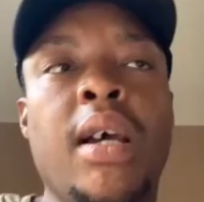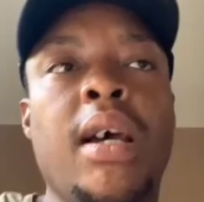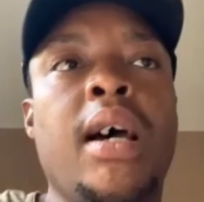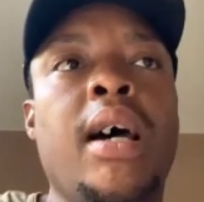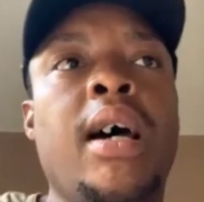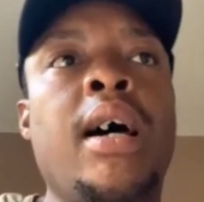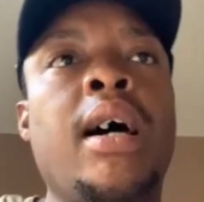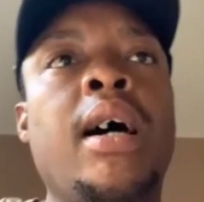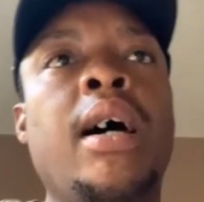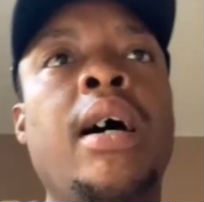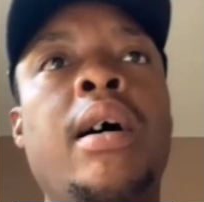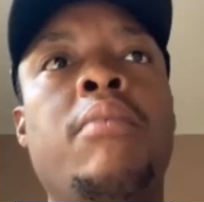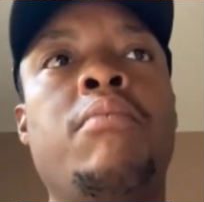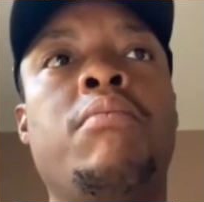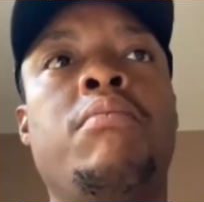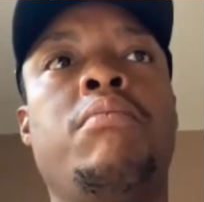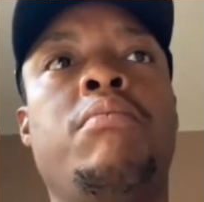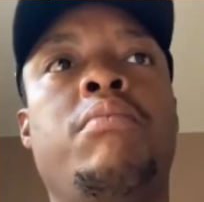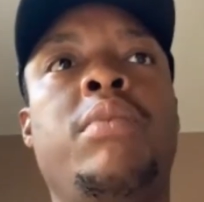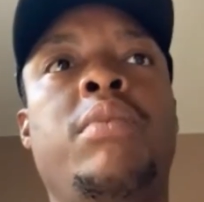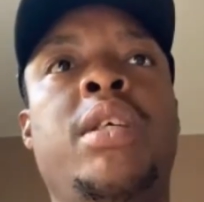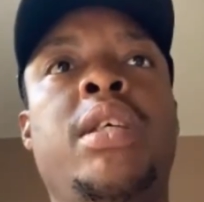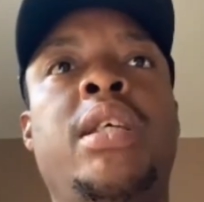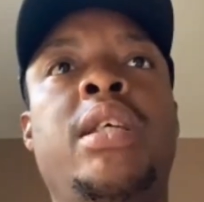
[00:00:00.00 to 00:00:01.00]

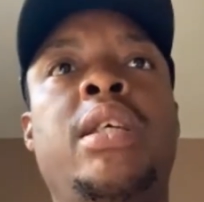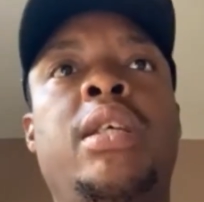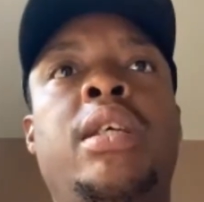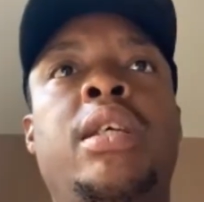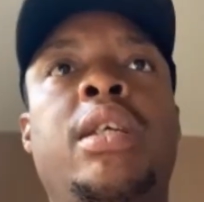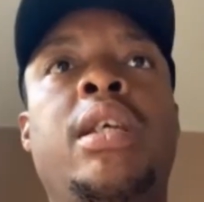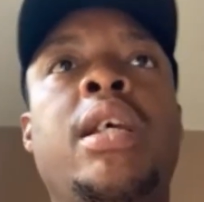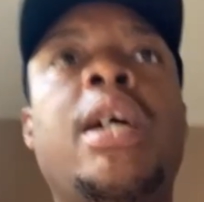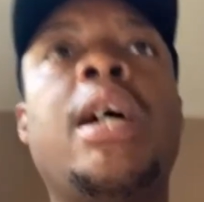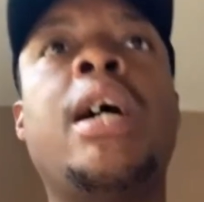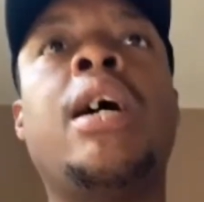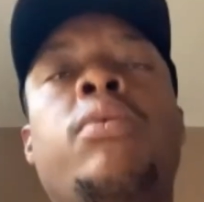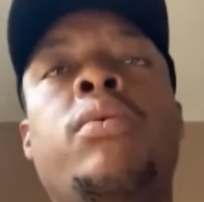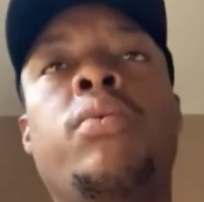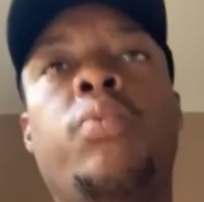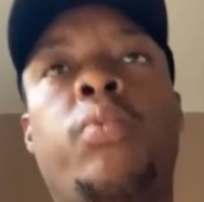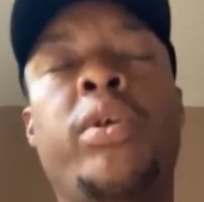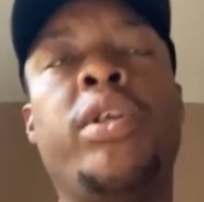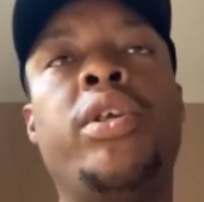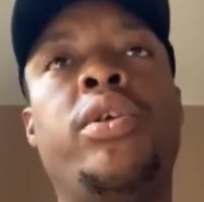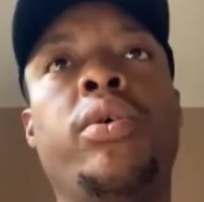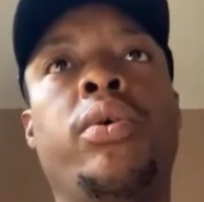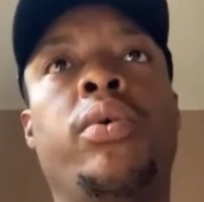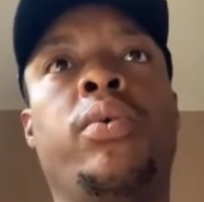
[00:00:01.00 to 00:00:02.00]
Yeah, we
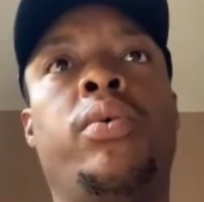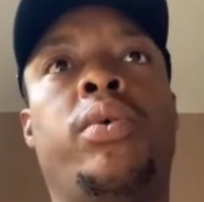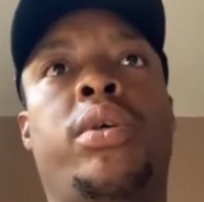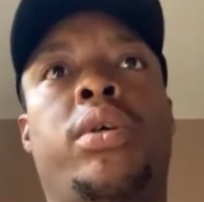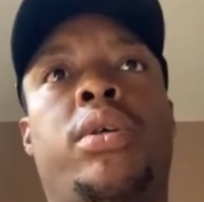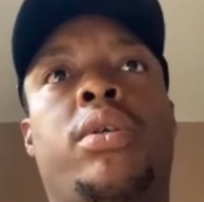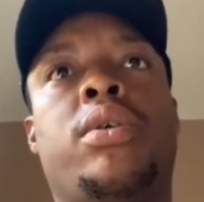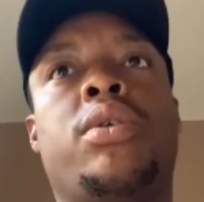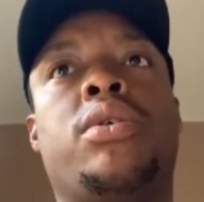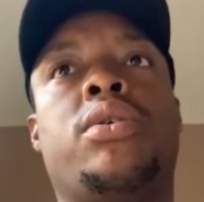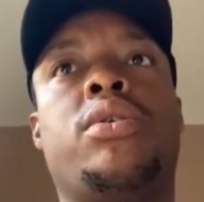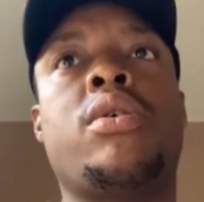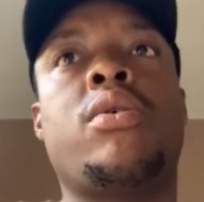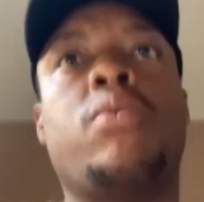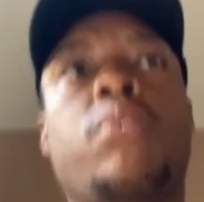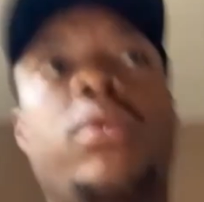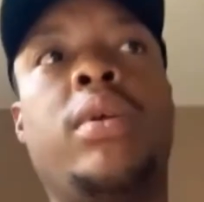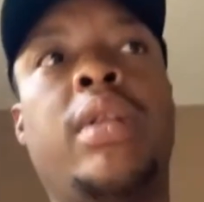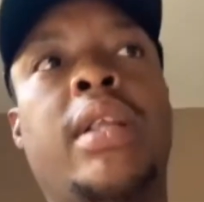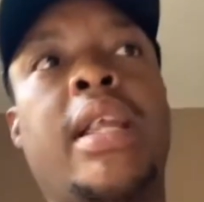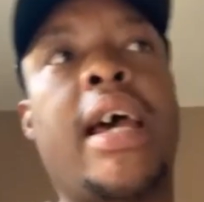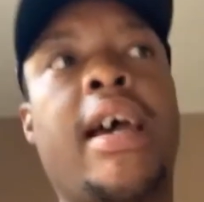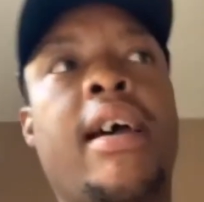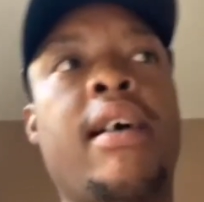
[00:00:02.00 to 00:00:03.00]
do, so
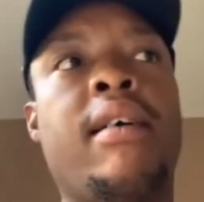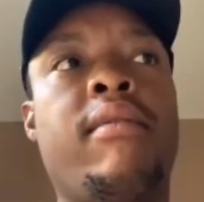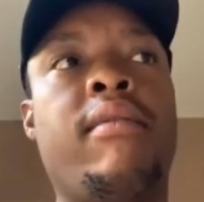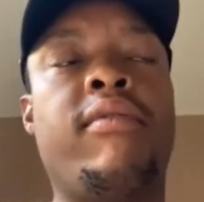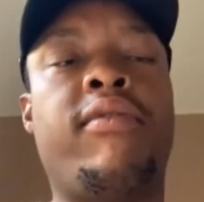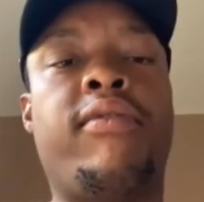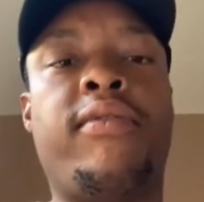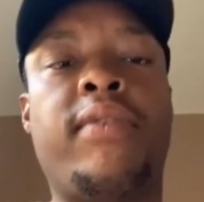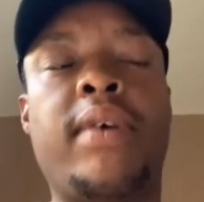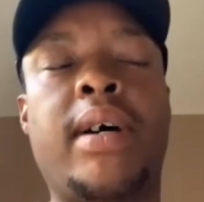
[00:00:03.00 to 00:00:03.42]
we'll have,